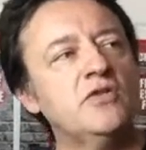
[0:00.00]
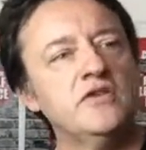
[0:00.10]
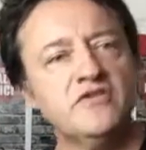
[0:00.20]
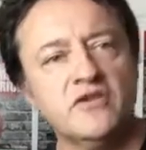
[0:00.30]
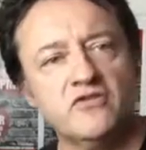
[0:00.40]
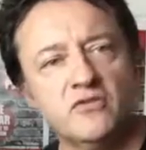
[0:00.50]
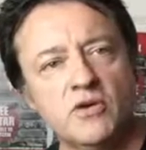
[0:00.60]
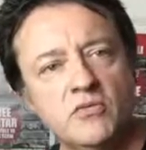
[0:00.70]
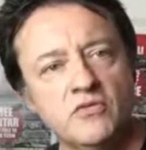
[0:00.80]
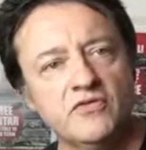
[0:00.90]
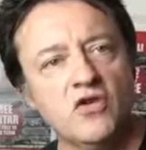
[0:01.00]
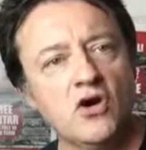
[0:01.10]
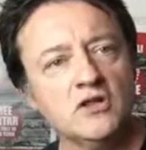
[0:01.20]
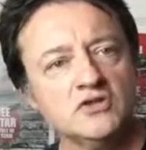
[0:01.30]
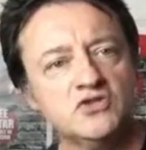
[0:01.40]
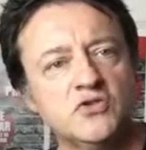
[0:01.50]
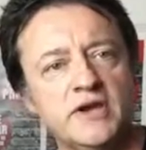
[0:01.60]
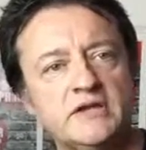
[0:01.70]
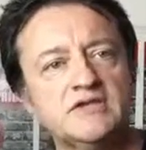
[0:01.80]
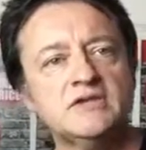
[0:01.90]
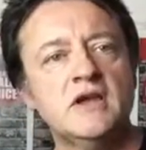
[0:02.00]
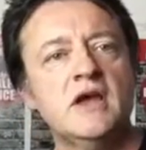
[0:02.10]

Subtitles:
this instrument with nylon strings.